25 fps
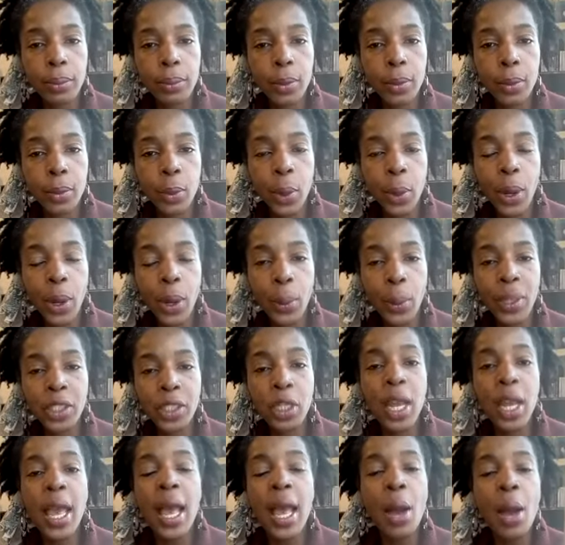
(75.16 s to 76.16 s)
Quick question.
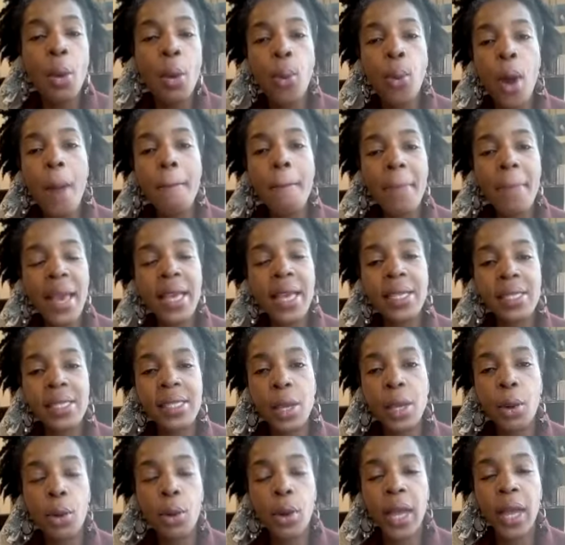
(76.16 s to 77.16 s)
What makes it
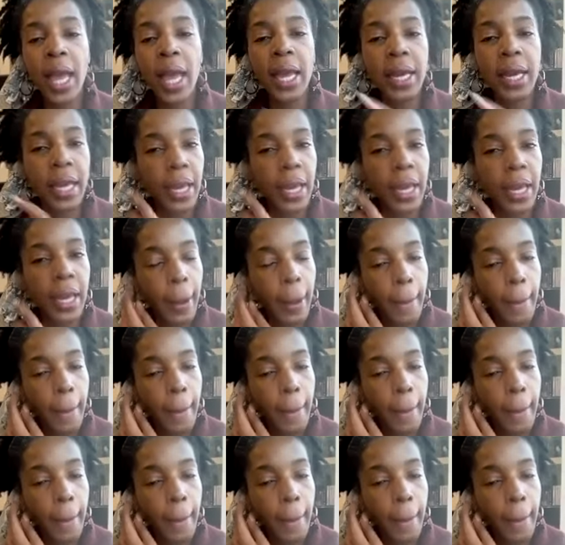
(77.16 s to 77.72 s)
organic?